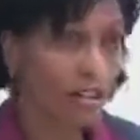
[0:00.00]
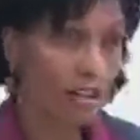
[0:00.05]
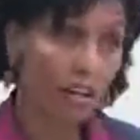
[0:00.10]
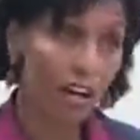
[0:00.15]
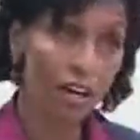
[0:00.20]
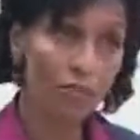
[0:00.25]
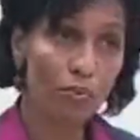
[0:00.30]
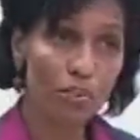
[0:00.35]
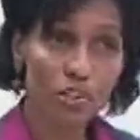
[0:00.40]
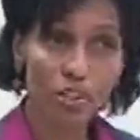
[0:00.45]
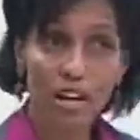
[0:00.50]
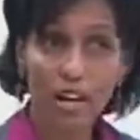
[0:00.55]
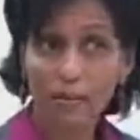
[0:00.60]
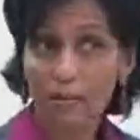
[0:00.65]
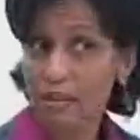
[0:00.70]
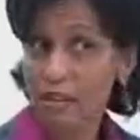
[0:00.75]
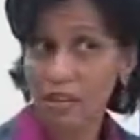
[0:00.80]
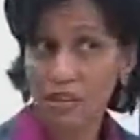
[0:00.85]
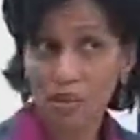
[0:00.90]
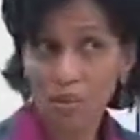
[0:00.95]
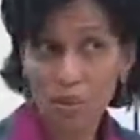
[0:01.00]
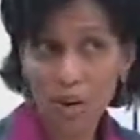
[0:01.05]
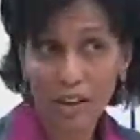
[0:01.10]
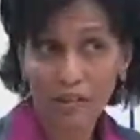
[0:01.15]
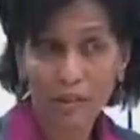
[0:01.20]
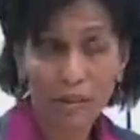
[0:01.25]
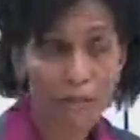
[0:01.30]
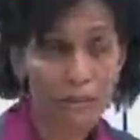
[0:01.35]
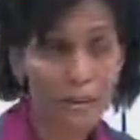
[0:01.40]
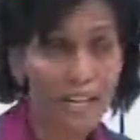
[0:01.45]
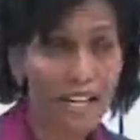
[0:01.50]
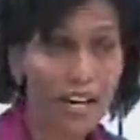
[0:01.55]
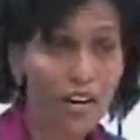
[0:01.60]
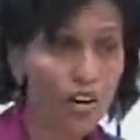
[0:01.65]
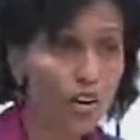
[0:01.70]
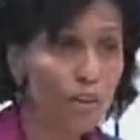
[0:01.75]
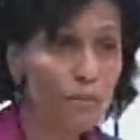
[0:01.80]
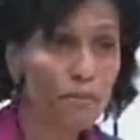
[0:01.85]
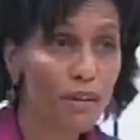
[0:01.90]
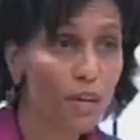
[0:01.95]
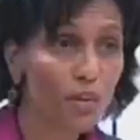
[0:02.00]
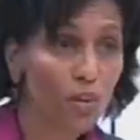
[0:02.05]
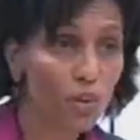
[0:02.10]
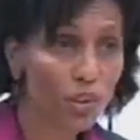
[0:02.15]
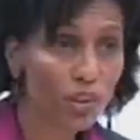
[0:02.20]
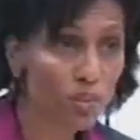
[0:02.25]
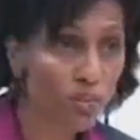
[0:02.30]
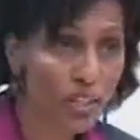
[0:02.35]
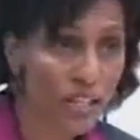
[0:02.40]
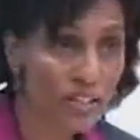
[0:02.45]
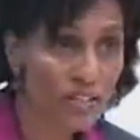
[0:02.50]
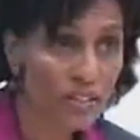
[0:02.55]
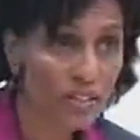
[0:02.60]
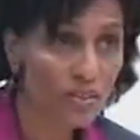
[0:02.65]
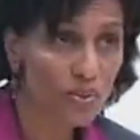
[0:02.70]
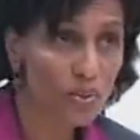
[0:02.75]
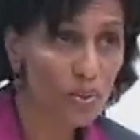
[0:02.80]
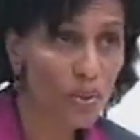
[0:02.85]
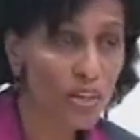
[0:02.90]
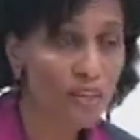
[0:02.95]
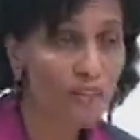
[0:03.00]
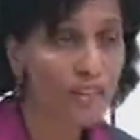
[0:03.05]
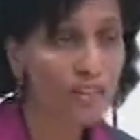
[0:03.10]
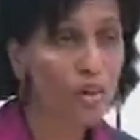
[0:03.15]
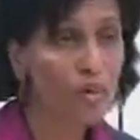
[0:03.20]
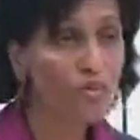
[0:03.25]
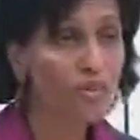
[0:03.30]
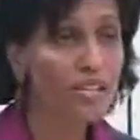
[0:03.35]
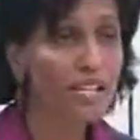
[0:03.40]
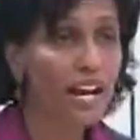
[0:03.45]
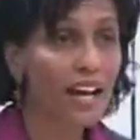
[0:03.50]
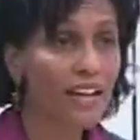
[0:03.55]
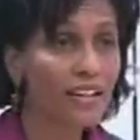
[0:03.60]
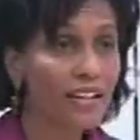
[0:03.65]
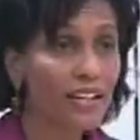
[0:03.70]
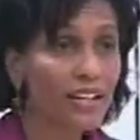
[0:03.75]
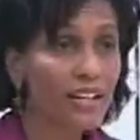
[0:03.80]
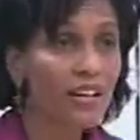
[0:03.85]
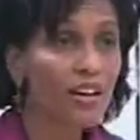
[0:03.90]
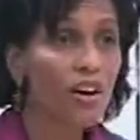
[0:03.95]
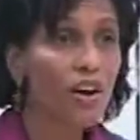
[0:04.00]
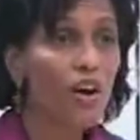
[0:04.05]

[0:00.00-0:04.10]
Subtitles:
at which time you have to pay like how you pay water rates and so on if it's outstanding,